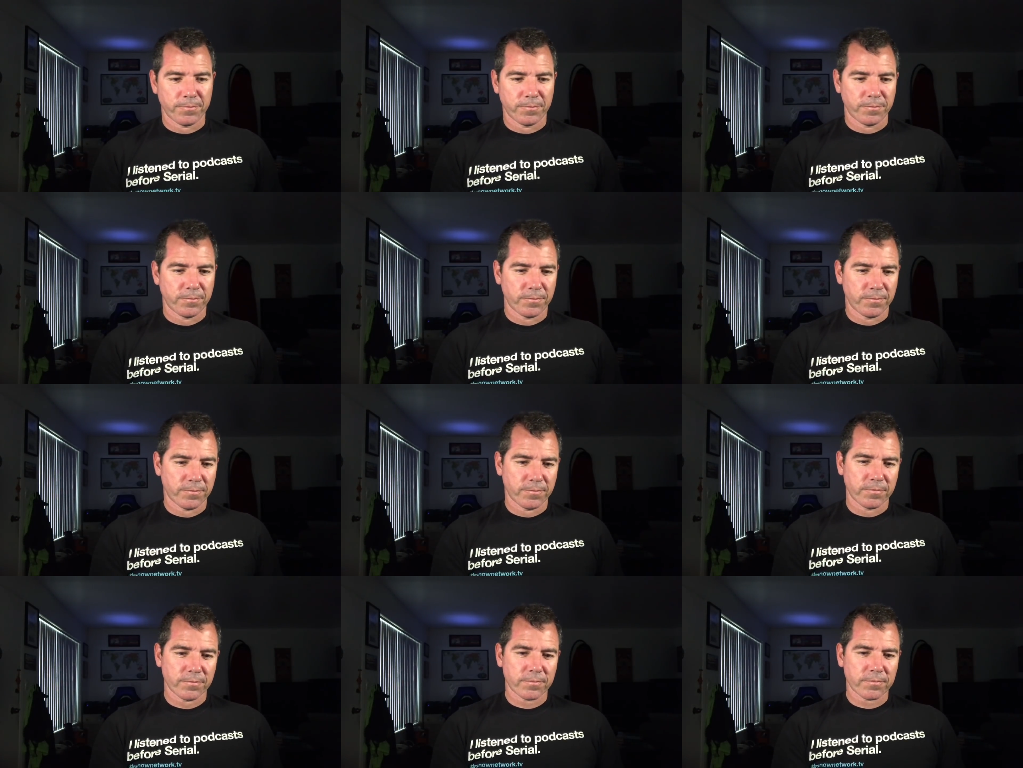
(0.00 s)

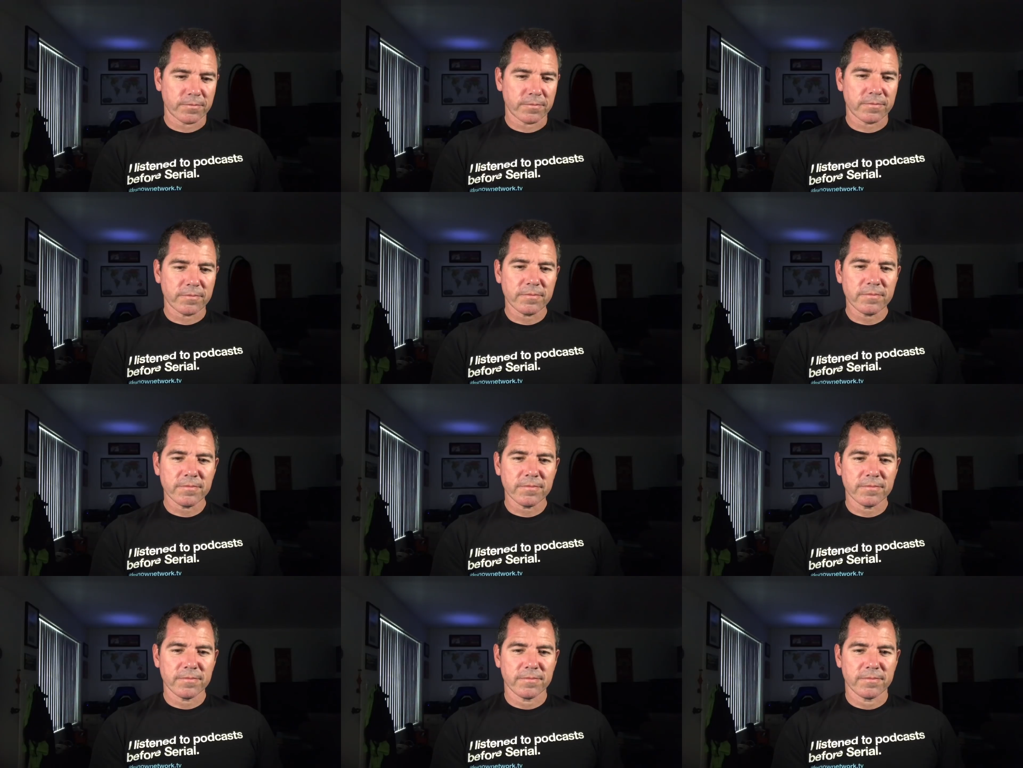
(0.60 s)

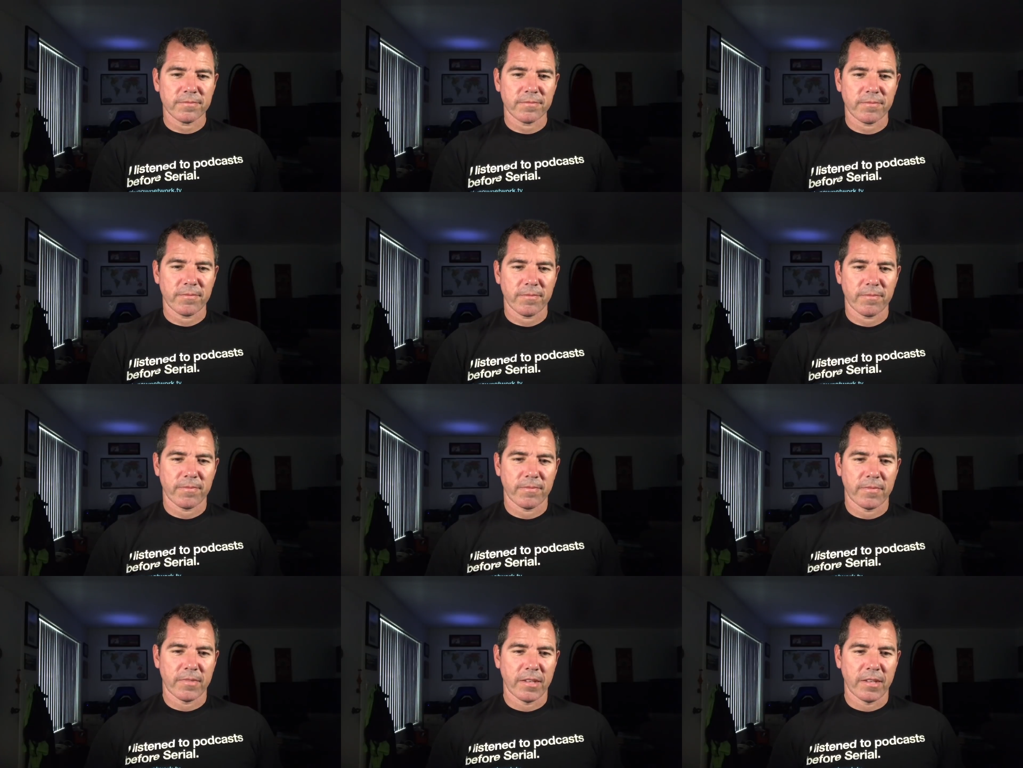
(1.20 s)
Nothing is said.